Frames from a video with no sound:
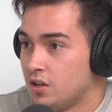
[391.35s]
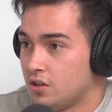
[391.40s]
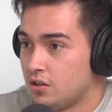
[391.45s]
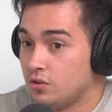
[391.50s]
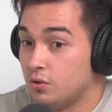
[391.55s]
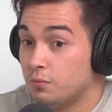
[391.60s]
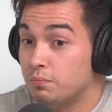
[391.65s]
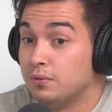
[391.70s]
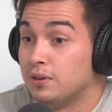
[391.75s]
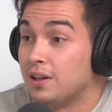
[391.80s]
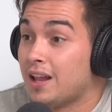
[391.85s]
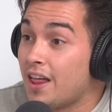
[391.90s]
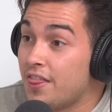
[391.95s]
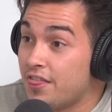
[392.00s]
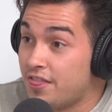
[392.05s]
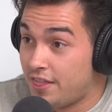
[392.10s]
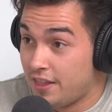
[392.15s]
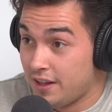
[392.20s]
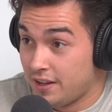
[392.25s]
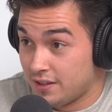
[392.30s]
Your
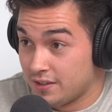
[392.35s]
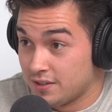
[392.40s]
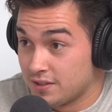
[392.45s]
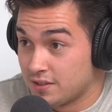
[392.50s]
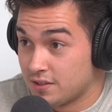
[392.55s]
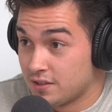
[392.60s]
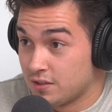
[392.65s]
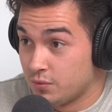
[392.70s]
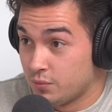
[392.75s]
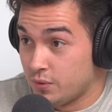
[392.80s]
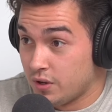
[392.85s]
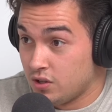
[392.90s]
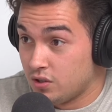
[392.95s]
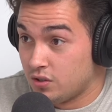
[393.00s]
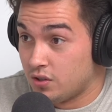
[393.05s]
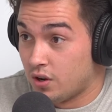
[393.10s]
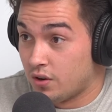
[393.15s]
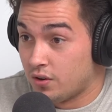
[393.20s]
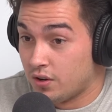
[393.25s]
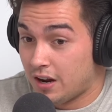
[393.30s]
blood thickens when you
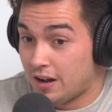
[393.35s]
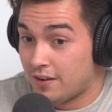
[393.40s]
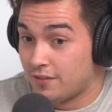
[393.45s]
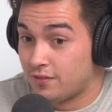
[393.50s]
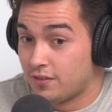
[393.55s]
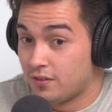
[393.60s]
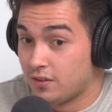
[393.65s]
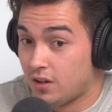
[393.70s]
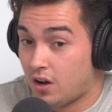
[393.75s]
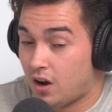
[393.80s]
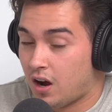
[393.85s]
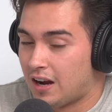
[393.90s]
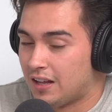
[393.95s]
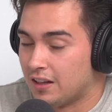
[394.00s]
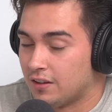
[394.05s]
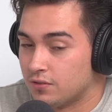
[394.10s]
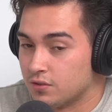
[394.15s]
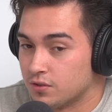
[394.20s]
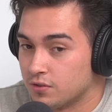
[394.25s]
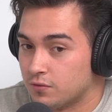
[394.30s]
don't have high
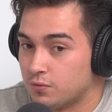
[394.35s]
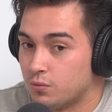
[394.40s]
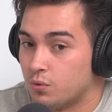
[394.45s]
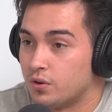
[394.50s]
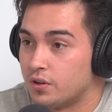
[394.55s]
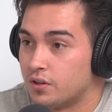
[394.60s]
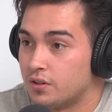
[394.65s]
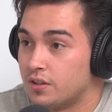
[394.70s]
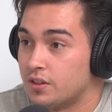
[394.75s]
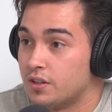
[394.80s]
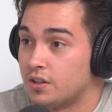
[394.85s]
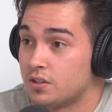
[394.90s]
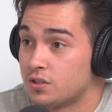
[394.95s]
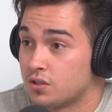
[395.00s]
levels of water in there.